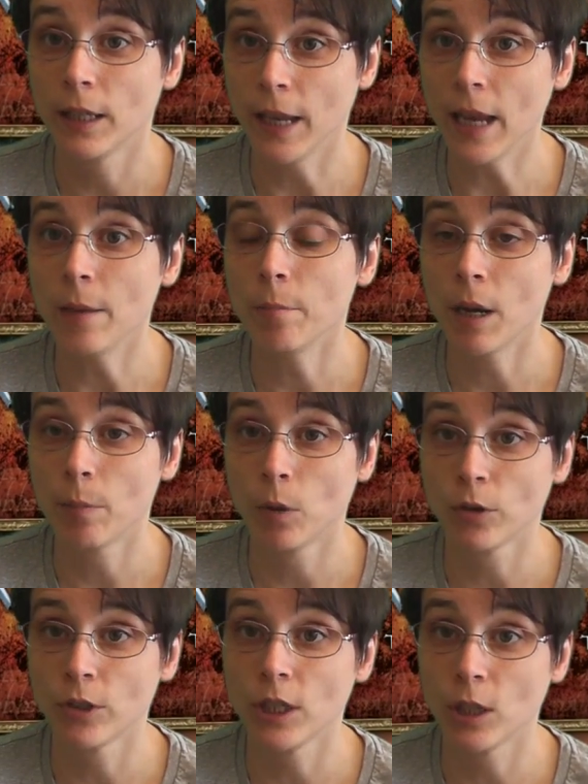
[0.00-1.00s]
game by
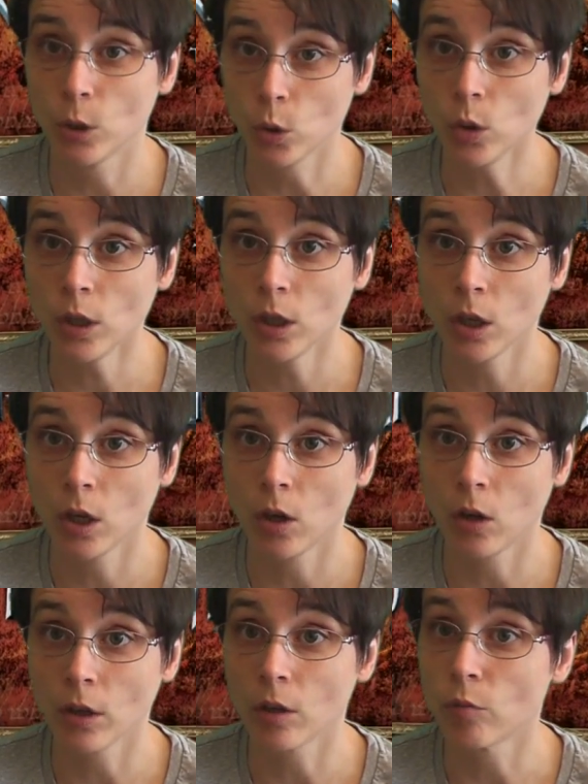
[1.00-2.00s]
Monty Cook,
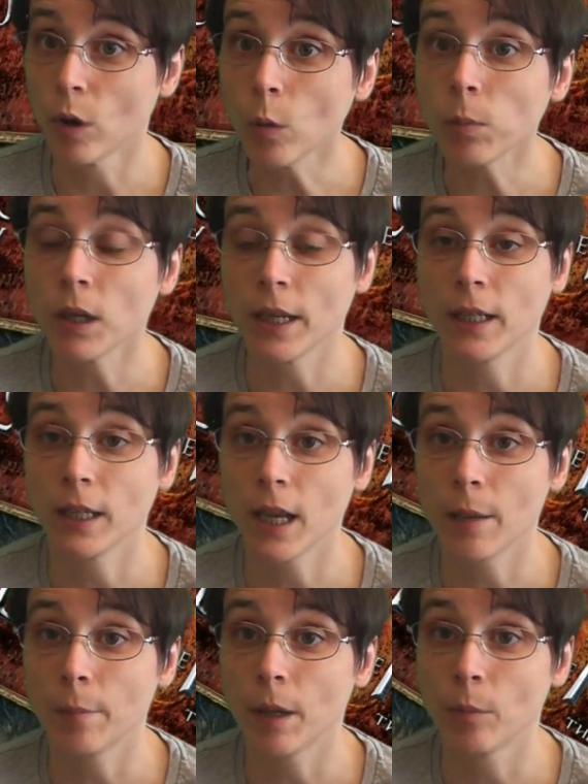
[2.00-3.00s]
on a role-playing
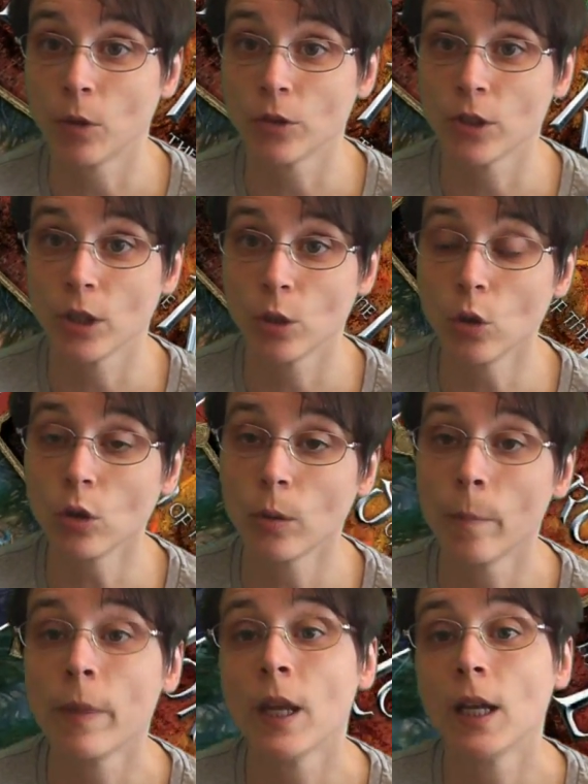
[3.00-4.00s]
game by Monty Cook.